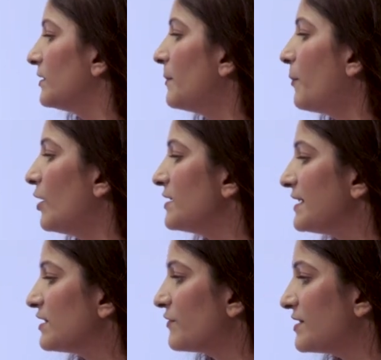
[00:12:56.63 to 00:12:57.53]
the
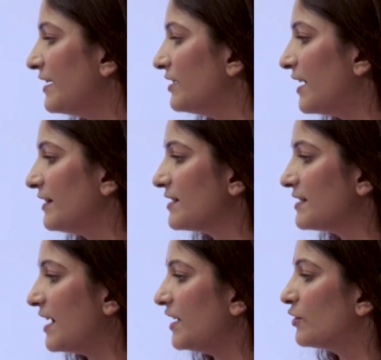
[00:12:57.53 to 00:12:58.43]
policies of center and the
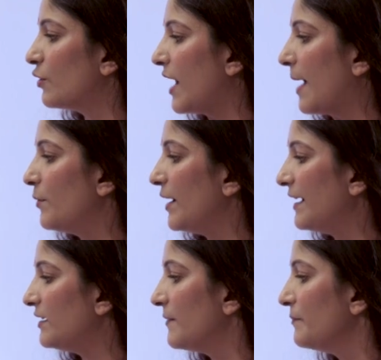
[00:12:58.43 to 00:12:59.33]
state, collaborate